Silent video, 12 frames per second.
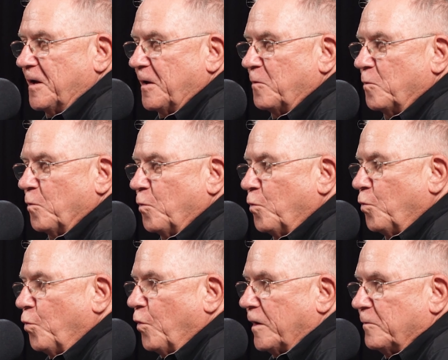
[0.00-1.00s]

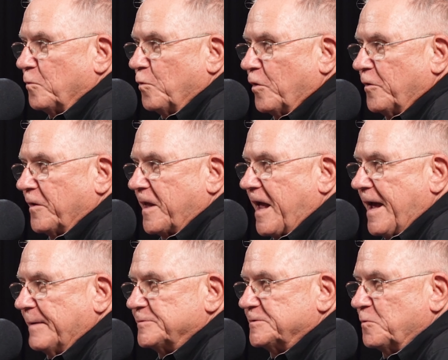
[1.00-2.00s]
what are the
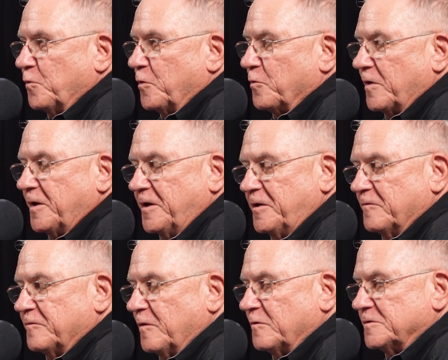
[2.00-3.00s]
gaps that we really need
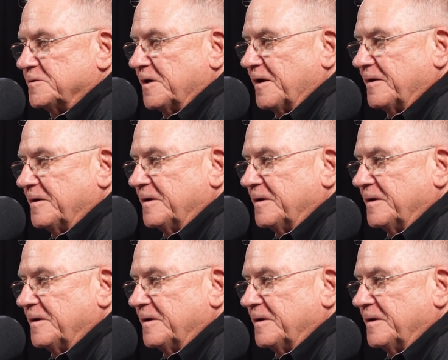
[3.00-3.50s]
to focus on?